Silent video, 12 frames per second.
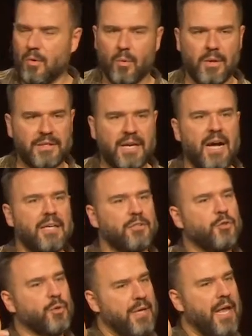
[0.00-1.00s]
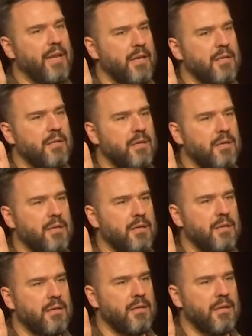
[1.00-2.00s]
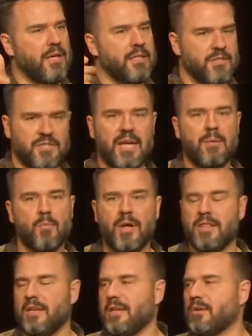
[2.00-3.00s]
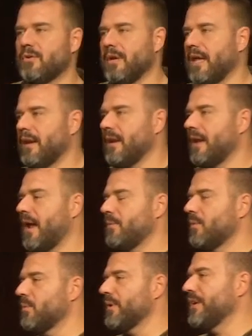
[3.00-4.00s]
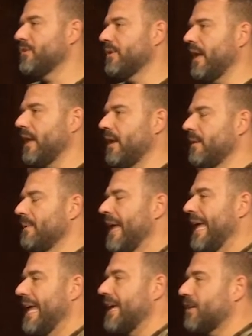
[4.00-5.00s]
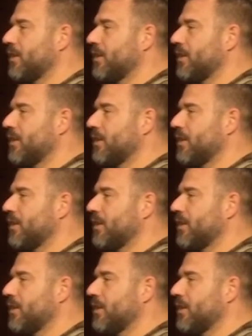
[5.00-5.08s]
what God created in the same way that he created it. I will recreate it. It